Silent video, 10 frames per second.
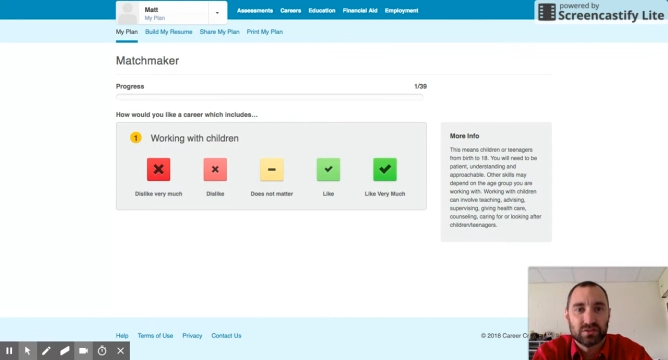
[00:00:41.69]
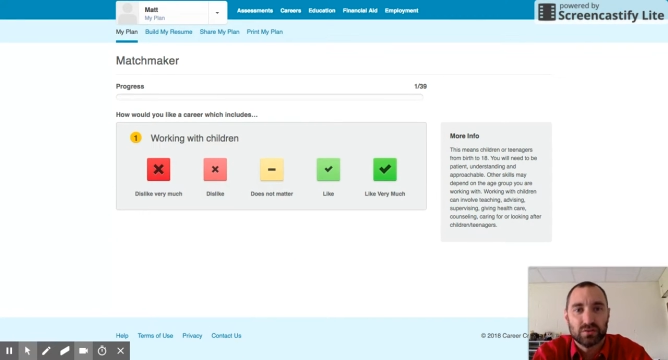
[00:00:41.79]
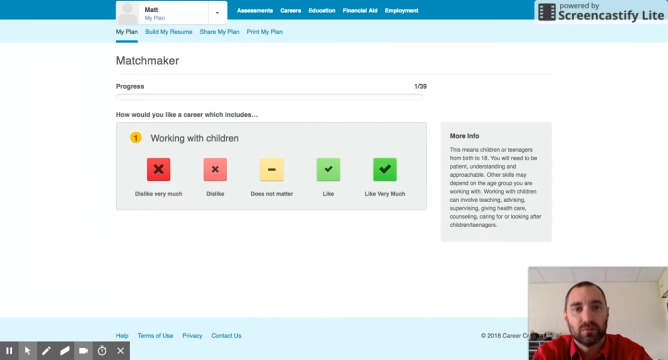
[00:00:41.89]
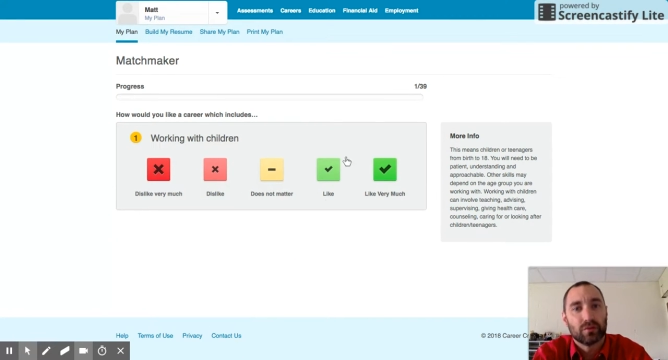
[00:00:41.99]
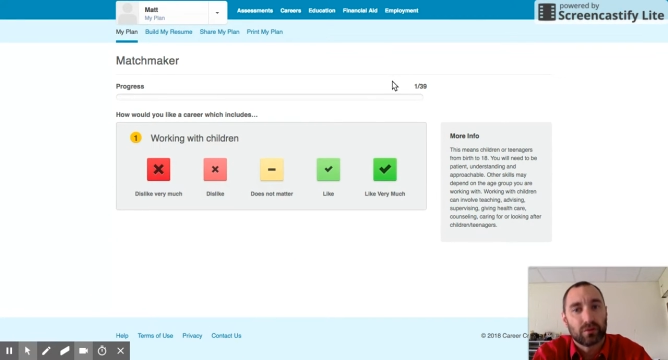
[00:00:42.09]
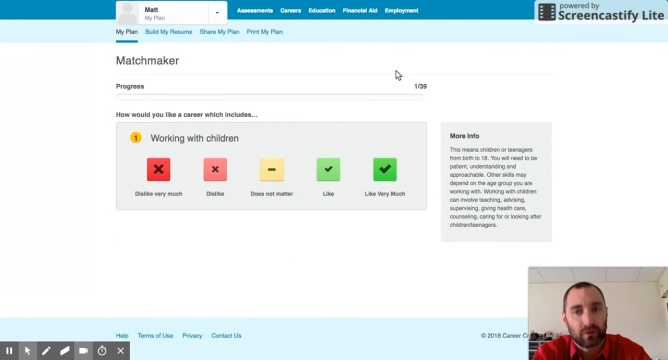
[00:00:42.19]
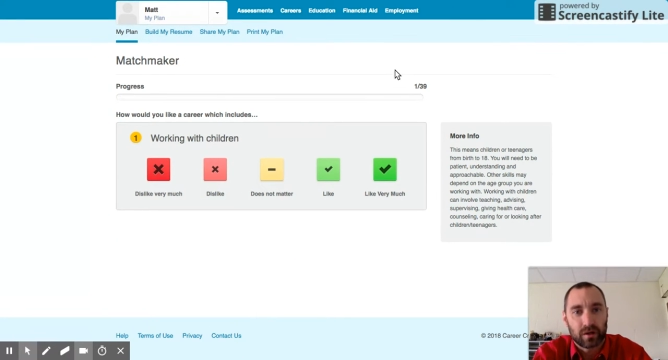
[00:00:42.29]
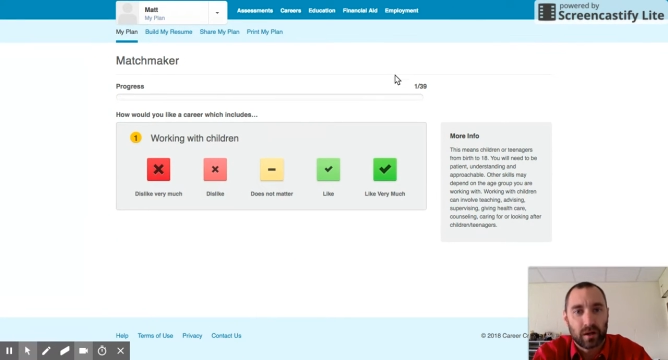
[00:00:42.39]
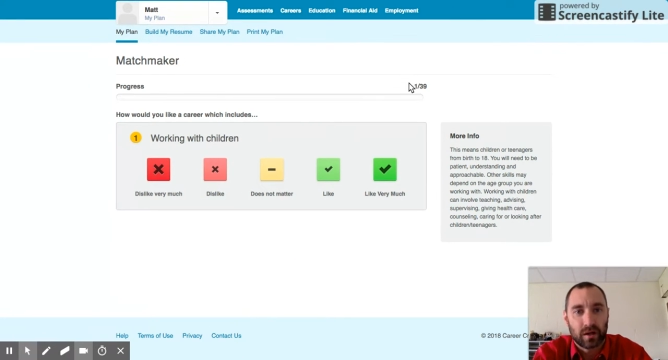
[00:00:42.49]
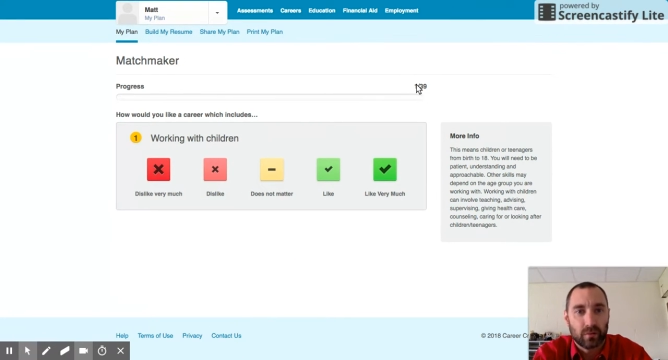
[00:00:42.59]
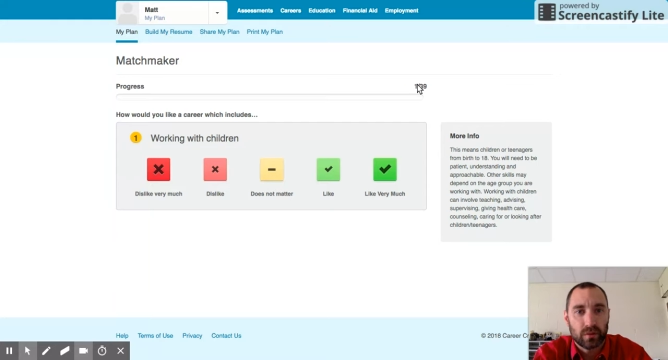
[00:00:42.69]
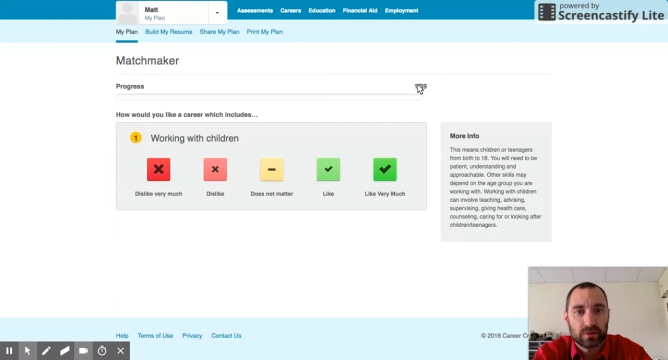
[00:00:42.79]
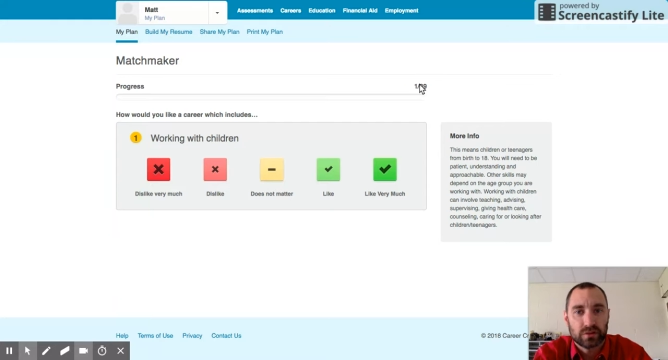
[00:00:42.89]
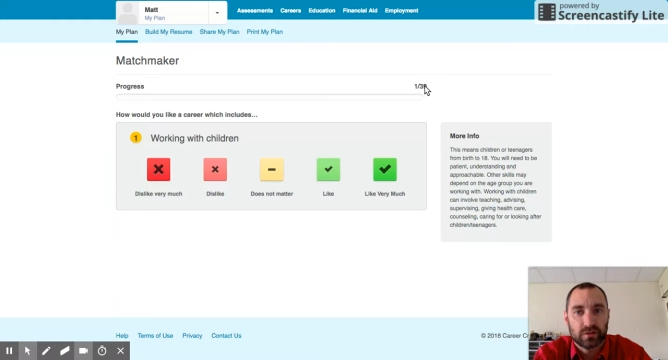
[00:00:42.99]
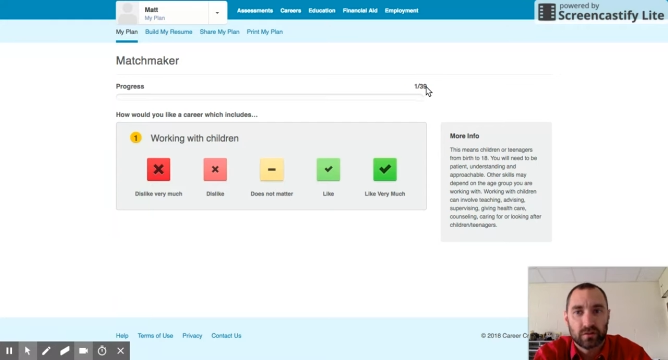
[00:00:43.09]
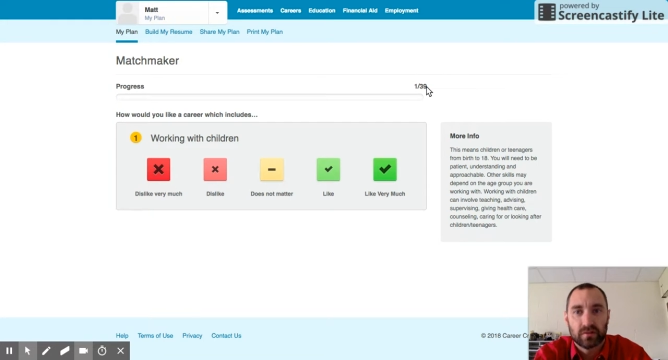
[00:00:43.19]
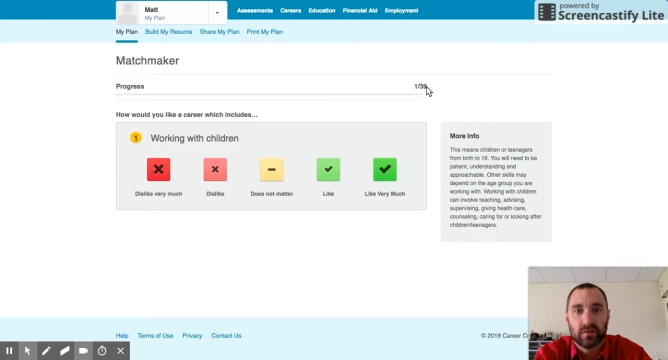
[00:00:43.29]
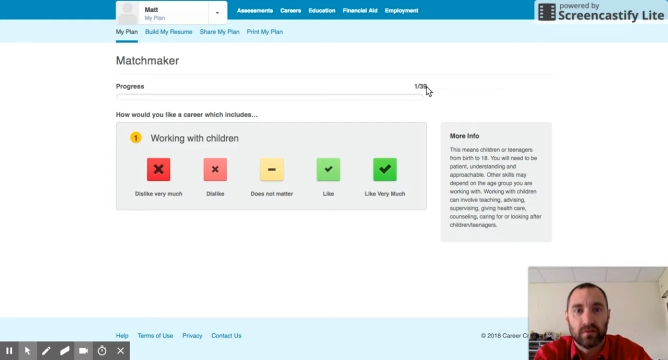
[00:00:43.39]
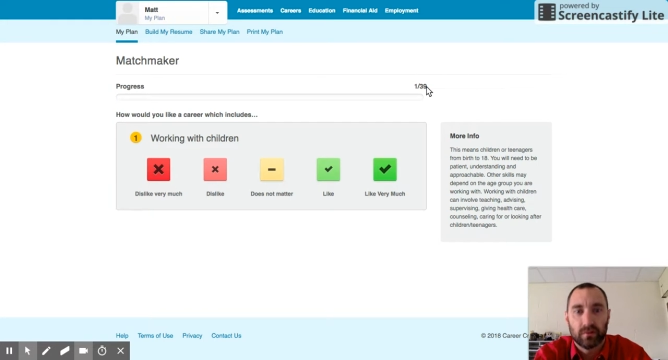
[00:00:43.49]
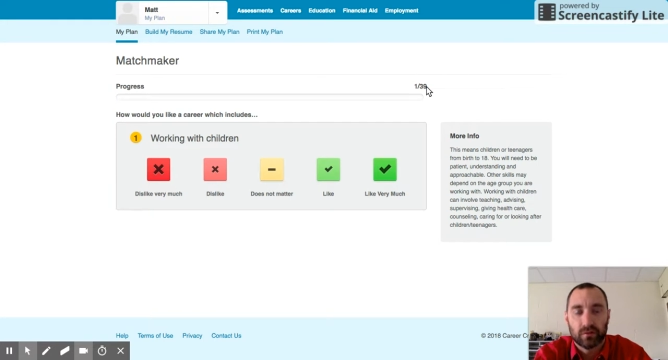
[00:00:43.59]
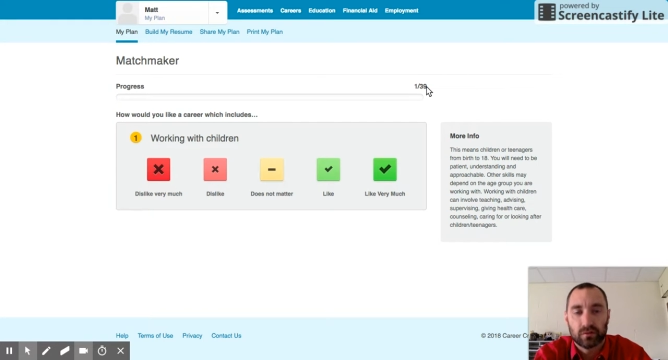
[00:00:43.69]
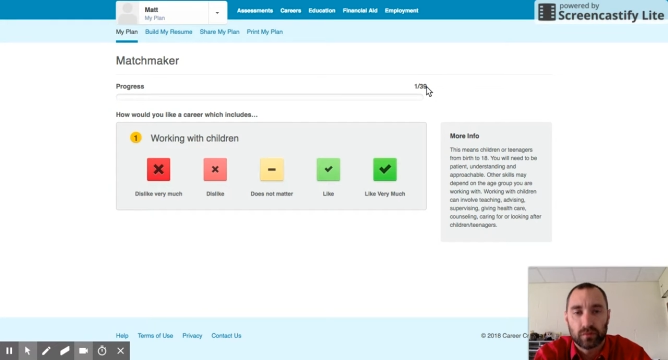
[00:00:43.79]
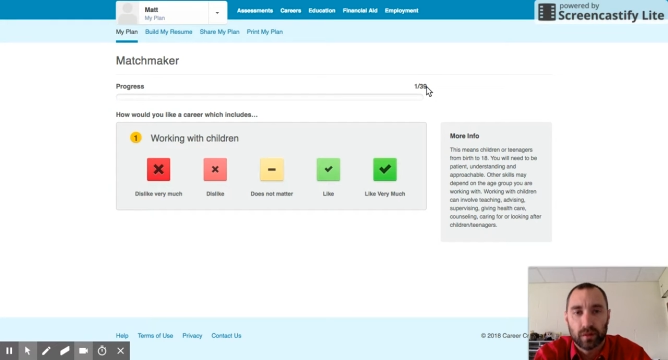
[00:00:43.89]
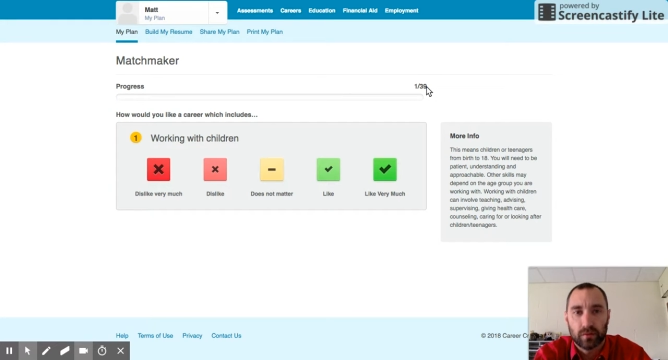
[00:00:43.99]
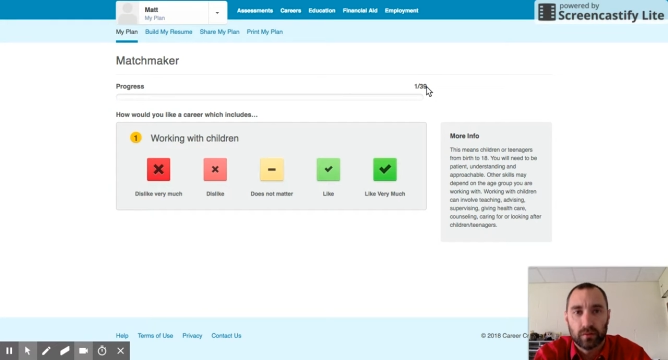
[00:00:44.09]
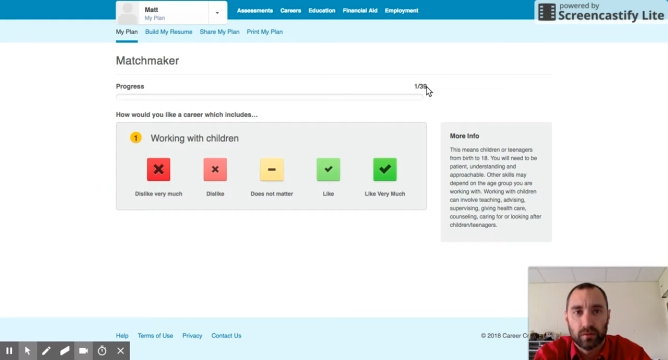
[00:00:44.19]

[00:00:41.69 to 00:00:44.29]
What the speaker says: you 39 questions in the first round.